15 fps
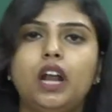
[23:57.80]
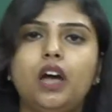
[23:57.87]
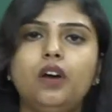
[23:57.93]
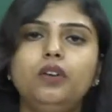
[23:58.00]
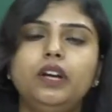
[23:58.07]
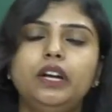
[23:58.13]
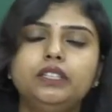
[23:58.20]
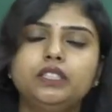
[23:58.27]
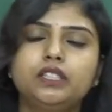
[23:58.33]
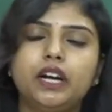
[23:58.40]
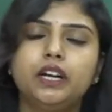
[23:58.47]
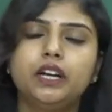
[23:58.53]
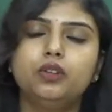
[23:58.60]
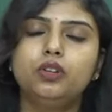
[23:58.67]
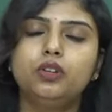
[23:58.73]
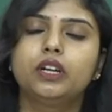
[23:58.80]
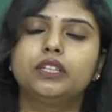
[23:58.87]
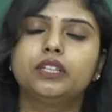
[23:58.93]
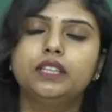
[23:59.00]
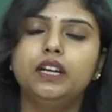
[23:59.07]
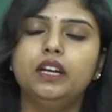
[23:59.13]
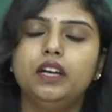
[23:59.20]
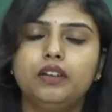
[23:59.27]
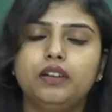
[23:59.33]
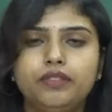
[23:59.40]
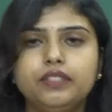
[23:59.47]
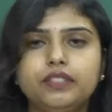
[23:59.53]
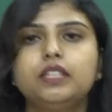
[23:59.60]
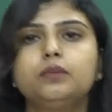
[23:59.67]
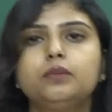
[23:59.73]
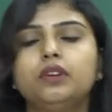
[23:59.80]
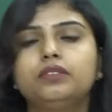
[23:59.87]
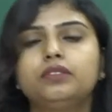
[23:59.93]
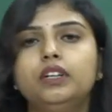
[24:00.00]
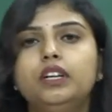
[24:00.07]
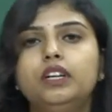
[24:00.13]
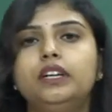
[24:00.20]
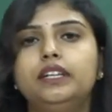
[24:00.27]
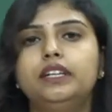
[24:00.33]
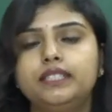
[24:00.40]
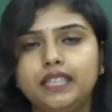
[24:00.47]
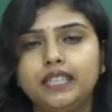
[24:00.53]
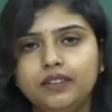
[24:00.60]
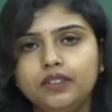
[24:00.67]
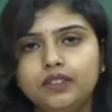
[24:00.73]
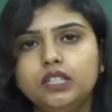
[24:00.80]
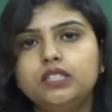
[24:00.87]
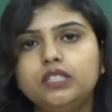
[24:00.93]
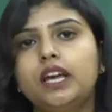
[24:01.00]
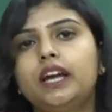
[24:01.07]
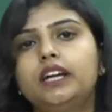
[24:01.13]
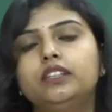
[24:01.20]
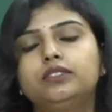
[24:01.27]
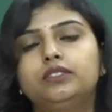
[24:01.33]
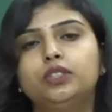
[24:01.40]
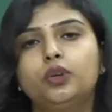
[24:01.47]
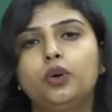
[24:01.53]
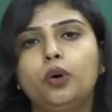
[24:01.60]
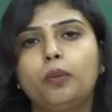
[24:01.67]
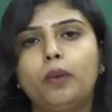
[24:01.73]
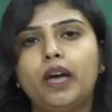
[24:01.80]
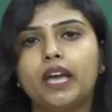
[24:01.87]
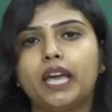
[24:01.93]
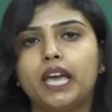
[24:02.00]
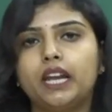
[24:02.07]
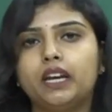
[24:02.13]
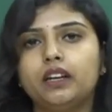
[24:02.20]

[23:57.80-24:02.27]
Now, let us try to look at the FSM of a receiver side of the go back